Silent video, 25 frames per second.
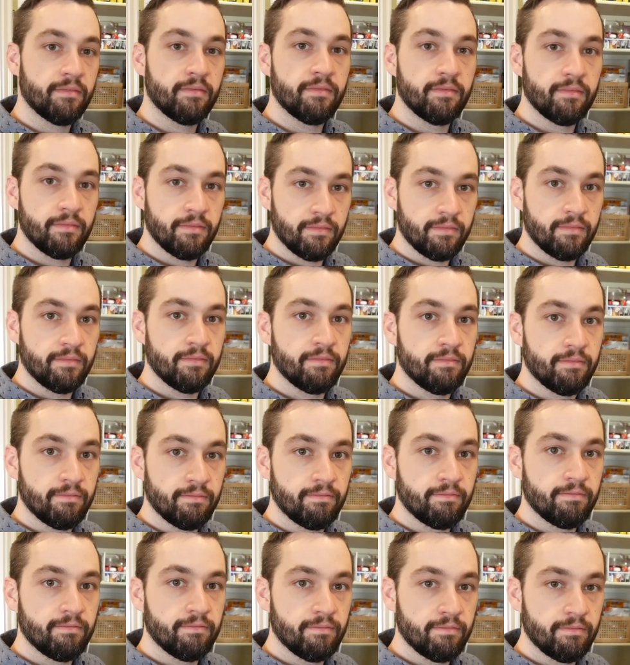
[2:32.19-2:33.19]

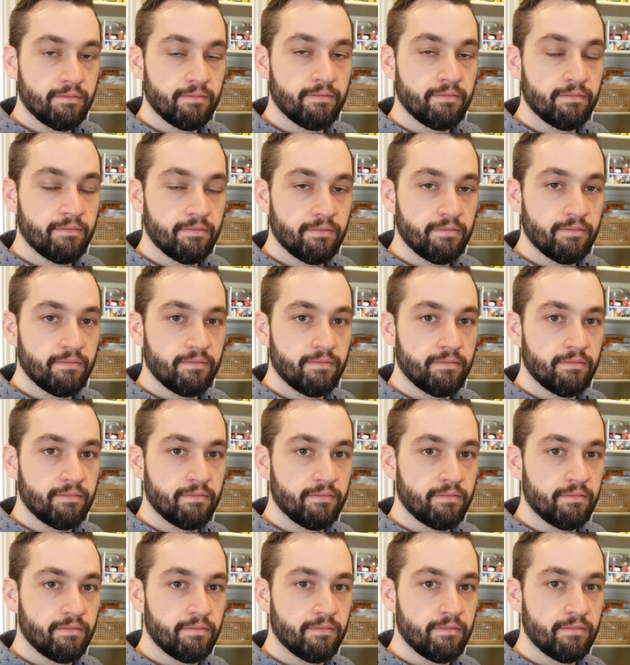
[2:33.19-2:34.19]

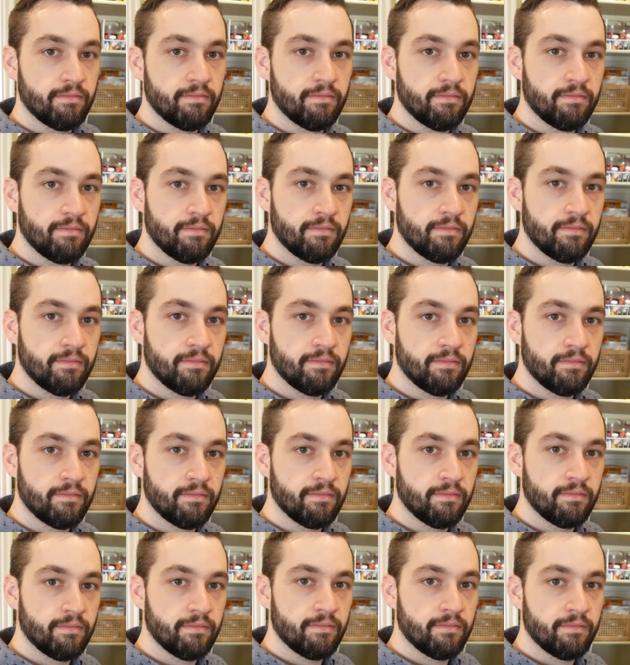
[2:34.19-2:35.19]

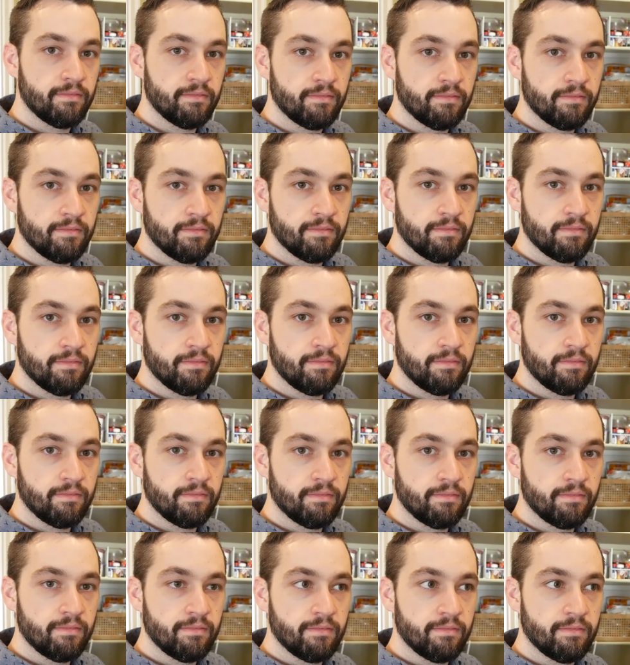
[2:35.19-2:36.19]

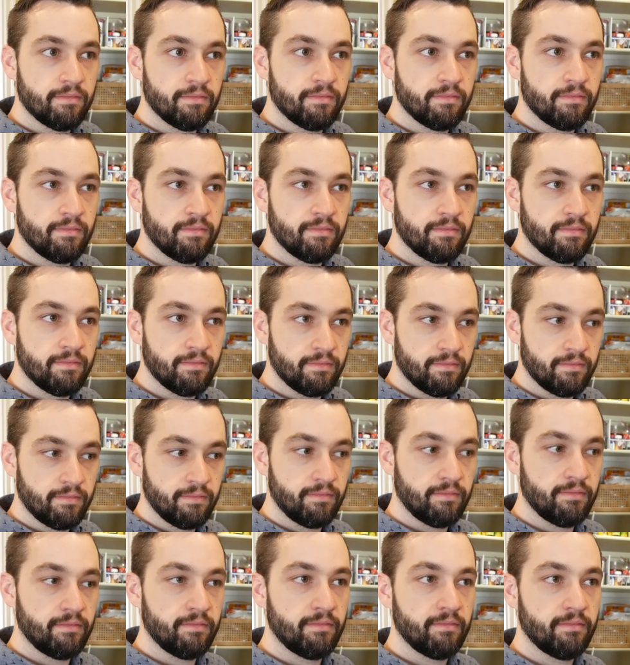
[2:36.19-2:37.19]

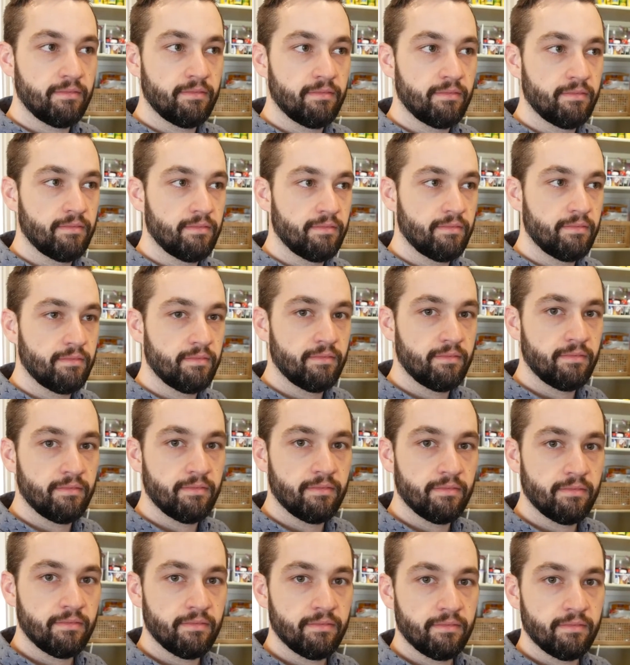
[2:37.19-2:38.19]

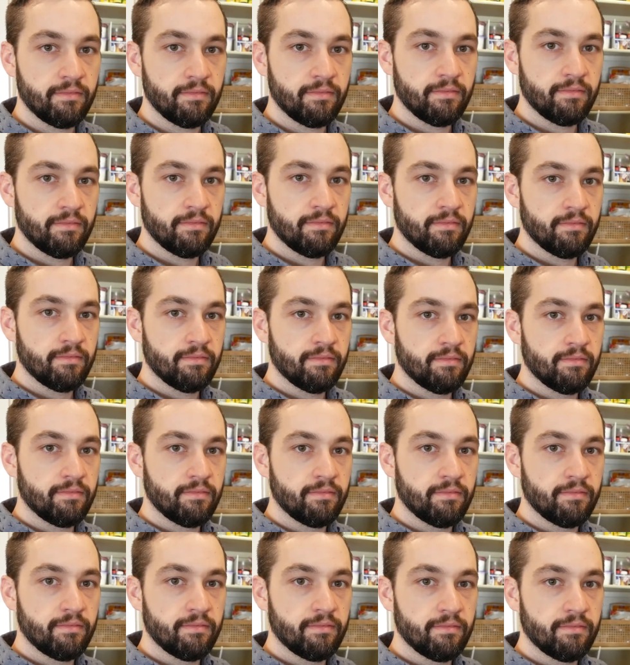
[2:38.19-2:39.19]

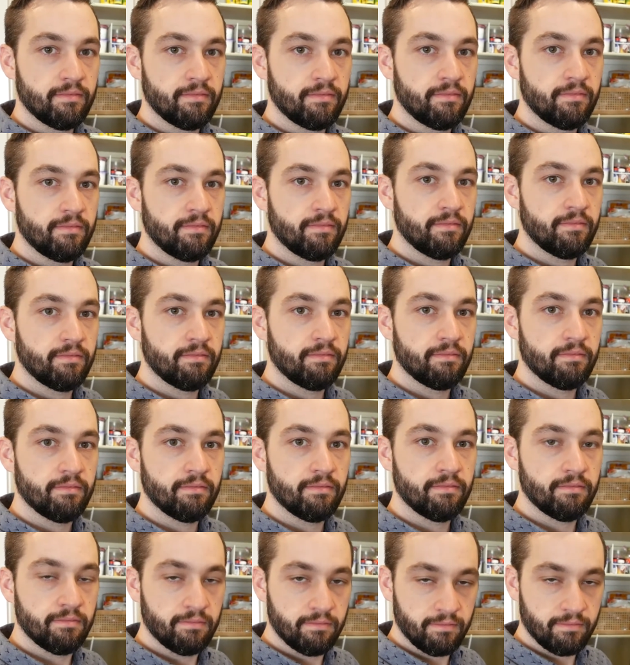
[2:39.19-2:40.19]
The person shown says nothing.